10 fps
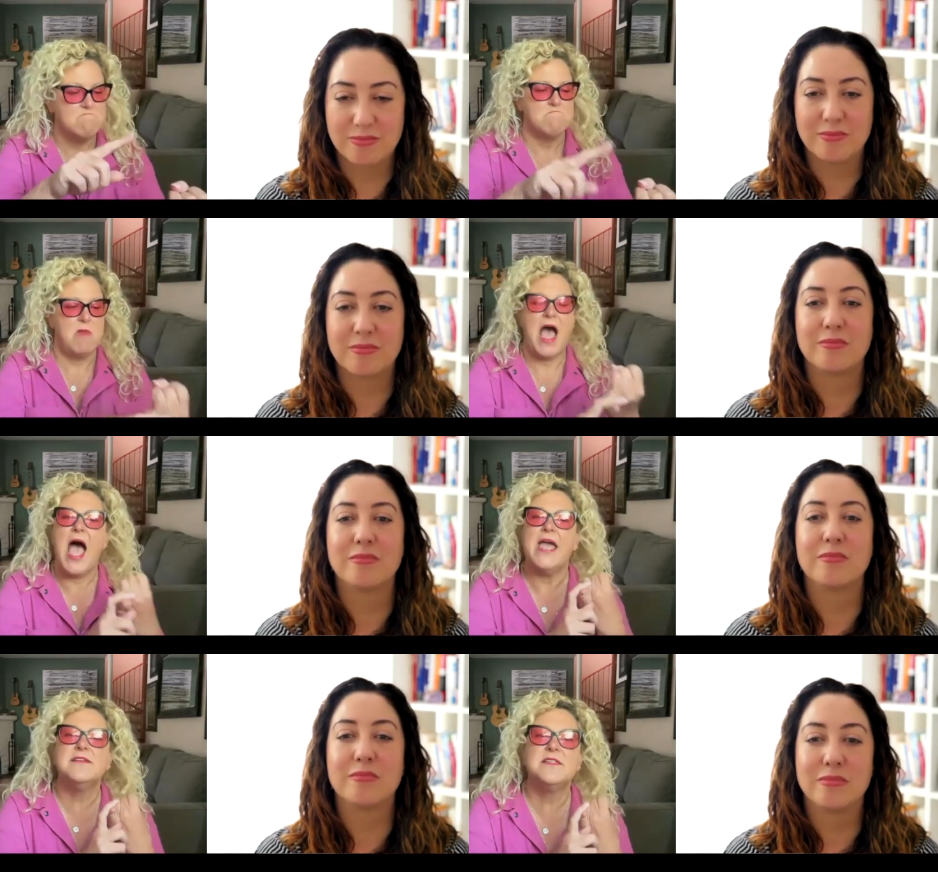
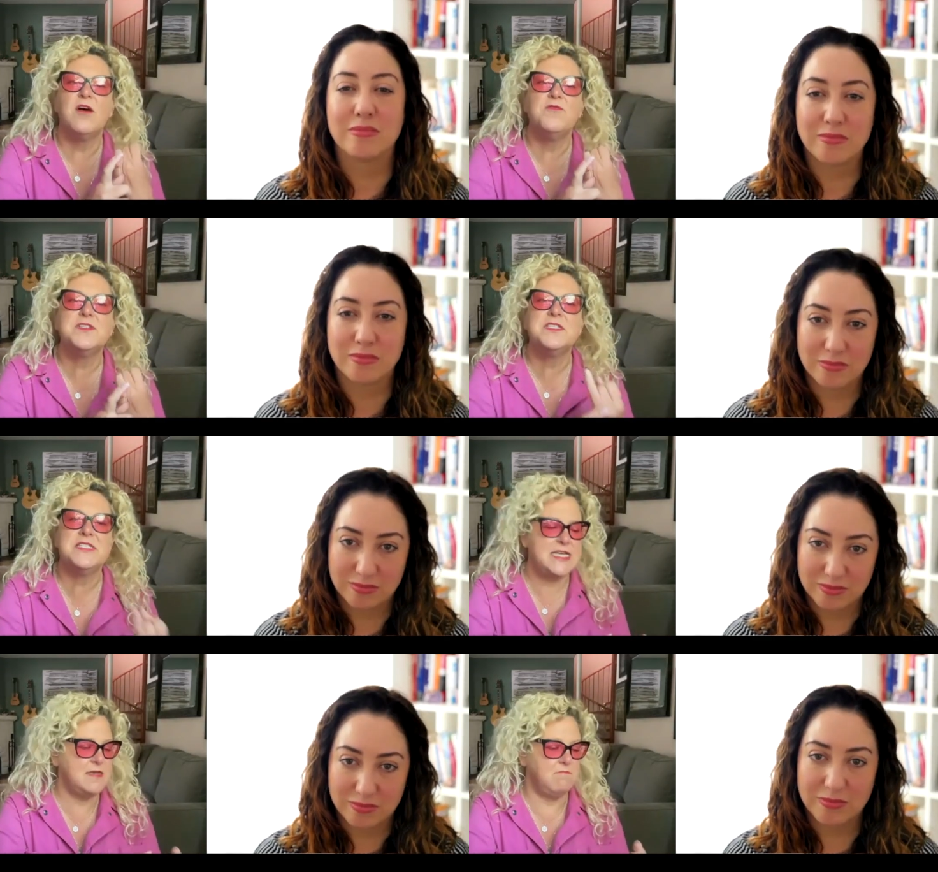Speaker 1: high
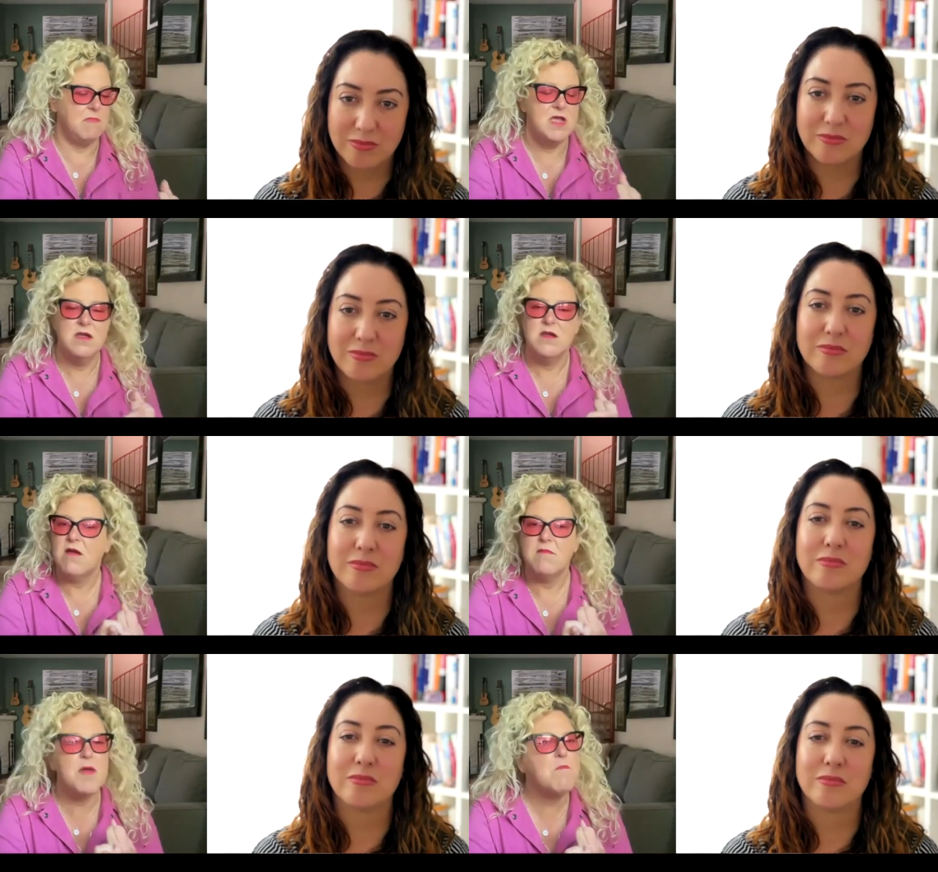self-esteem,
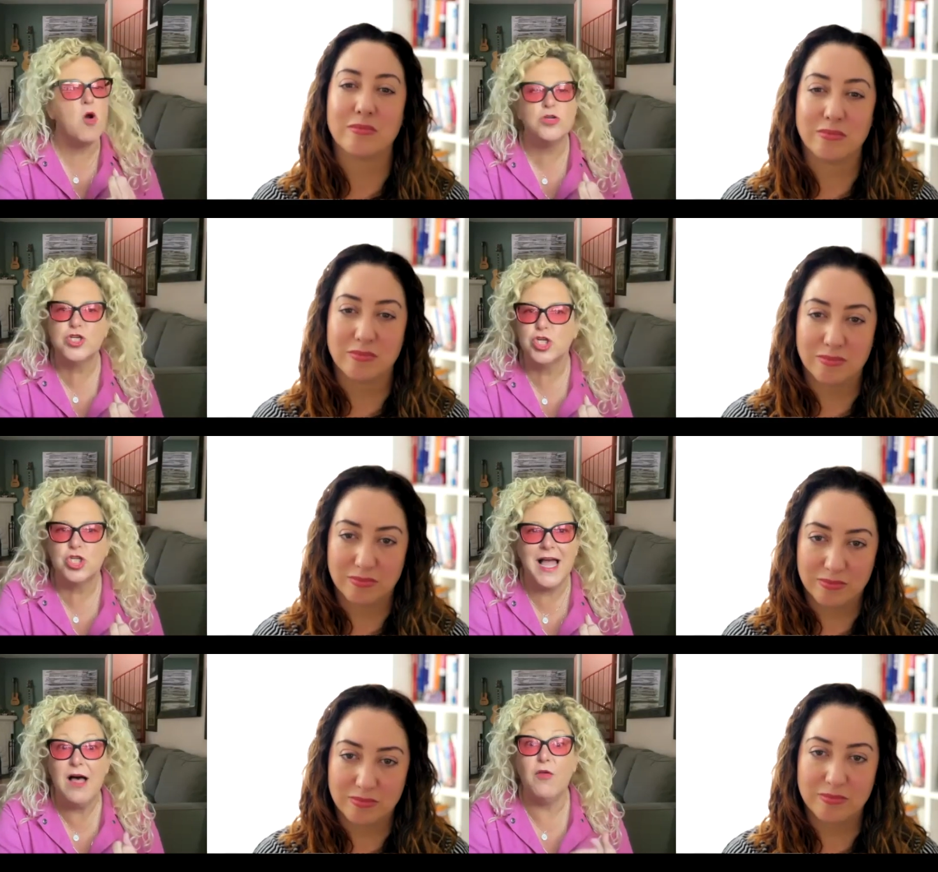emotional
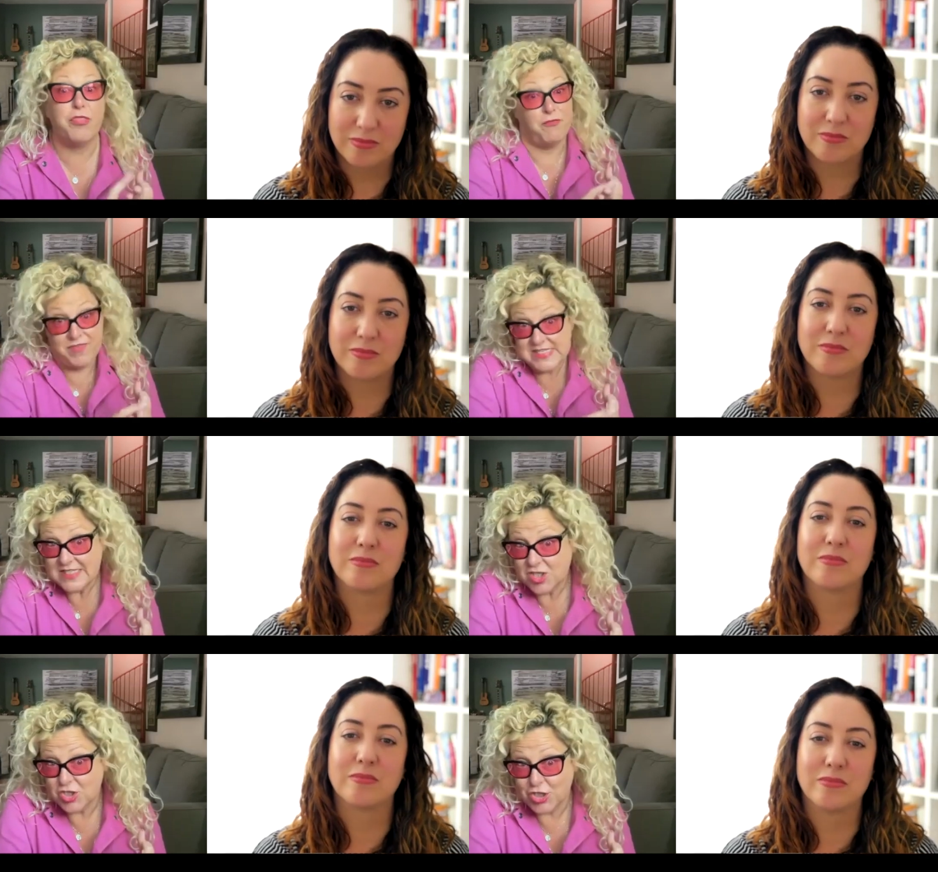health,
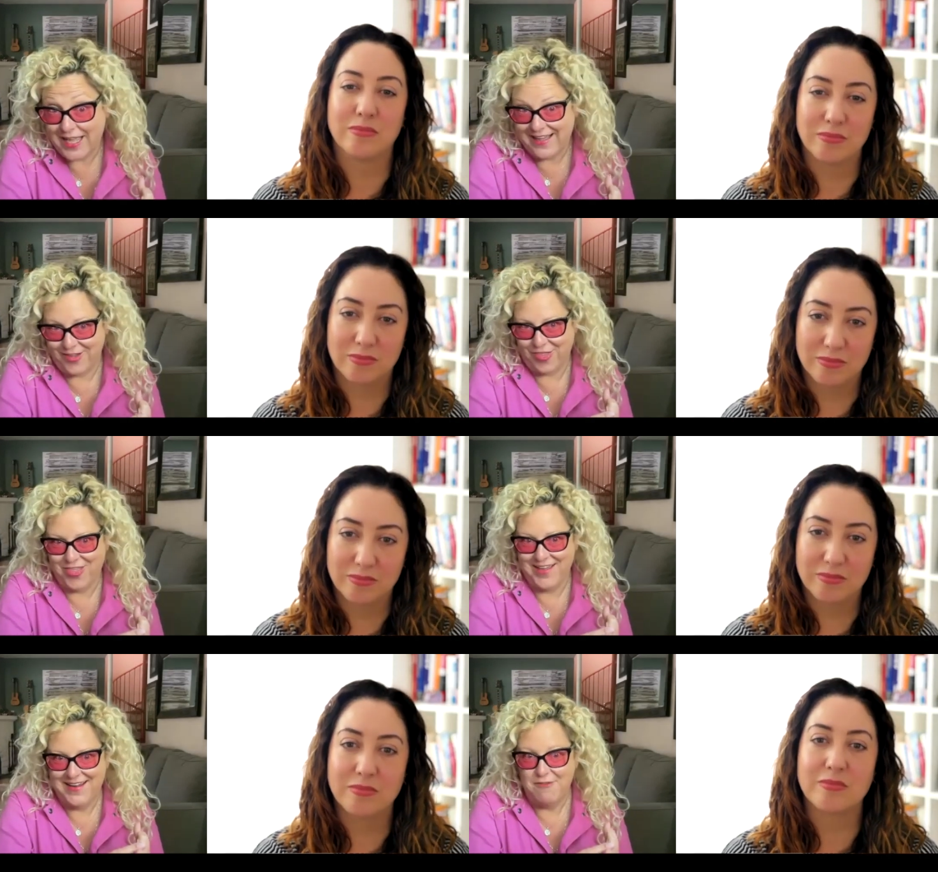physical health,
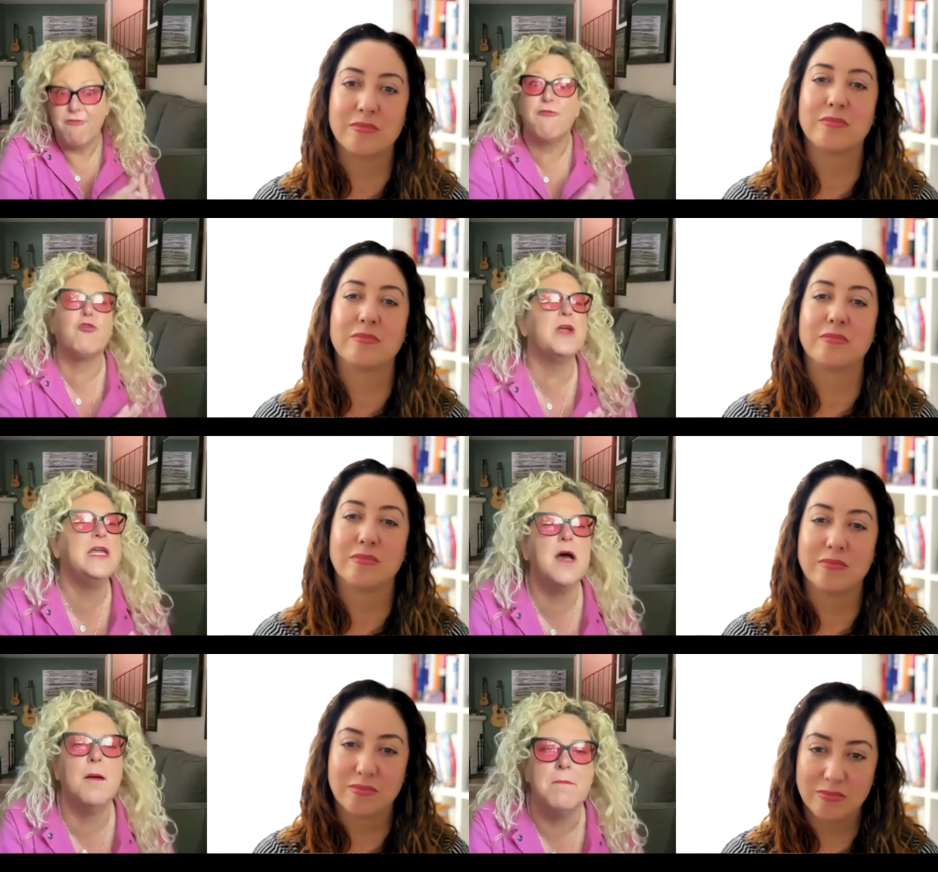
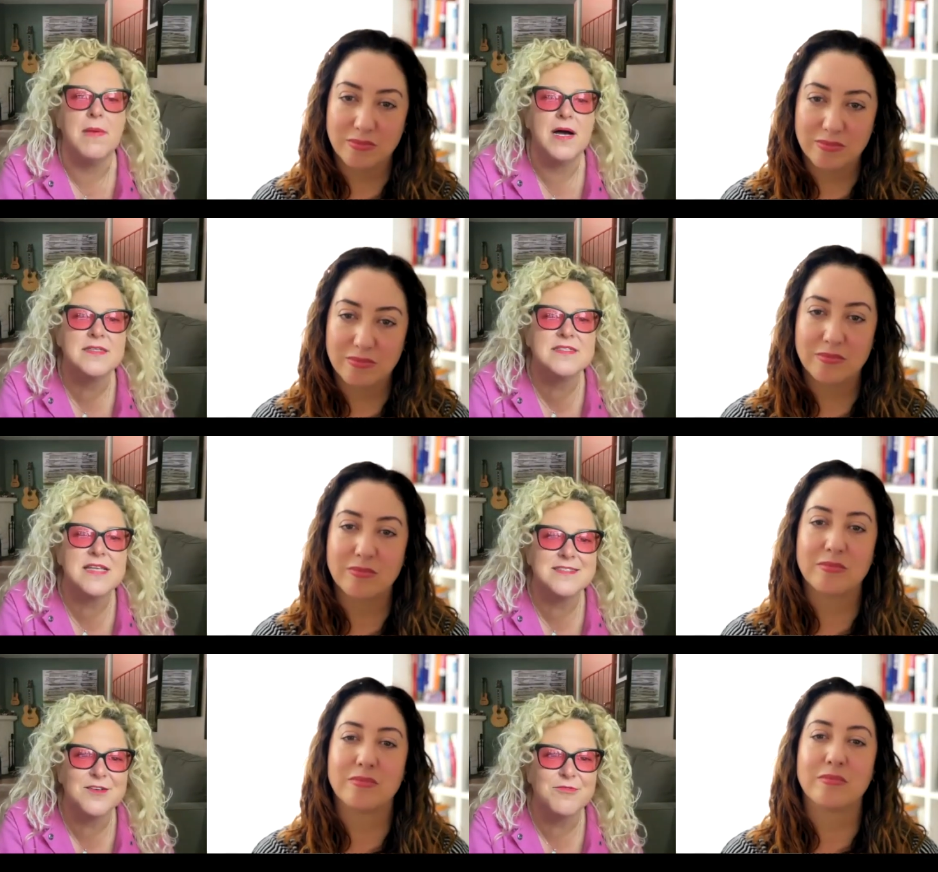freedom, a
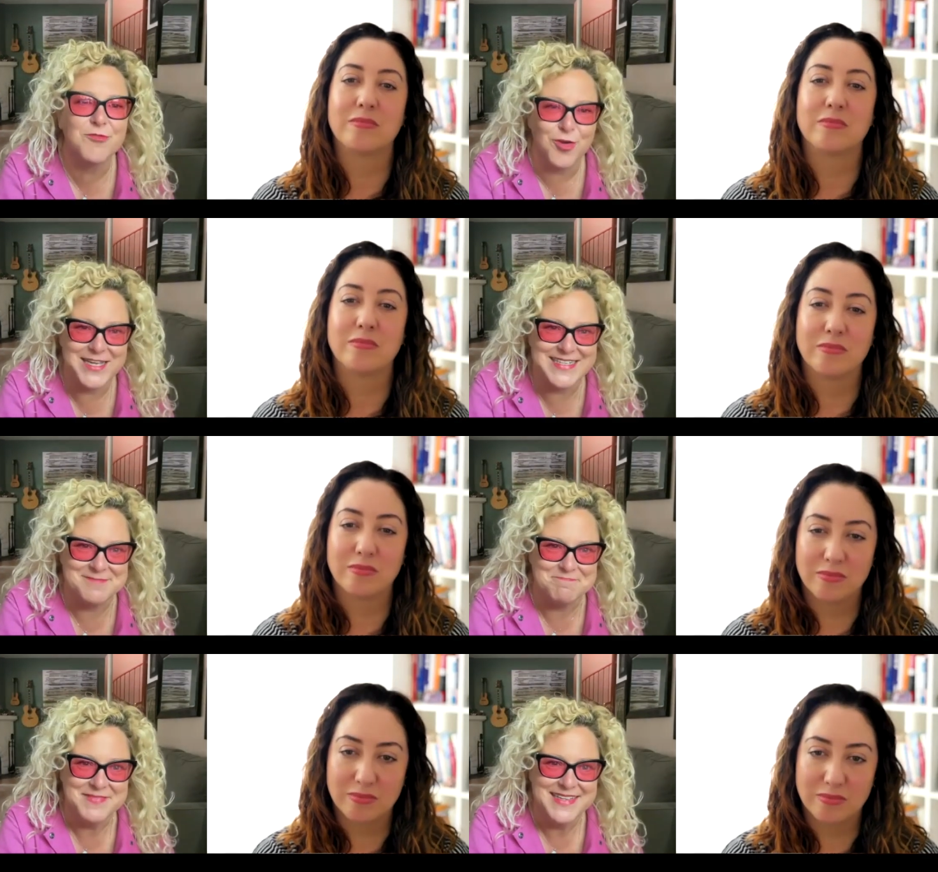sense of freedom.
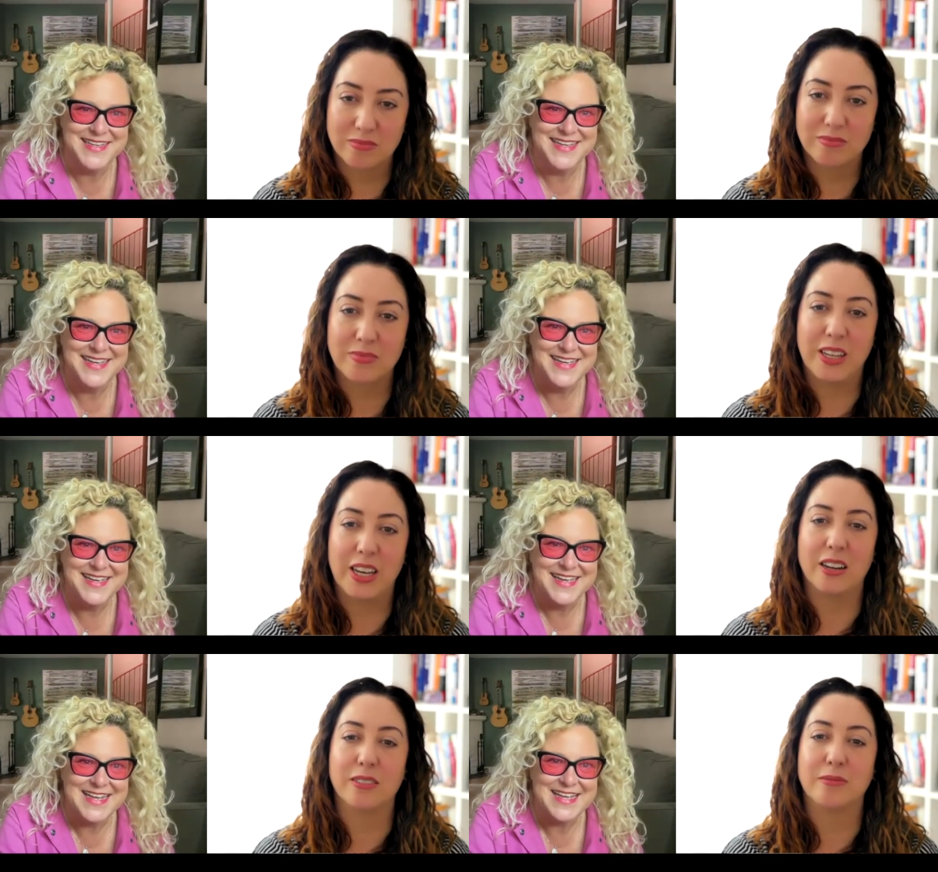Yeah.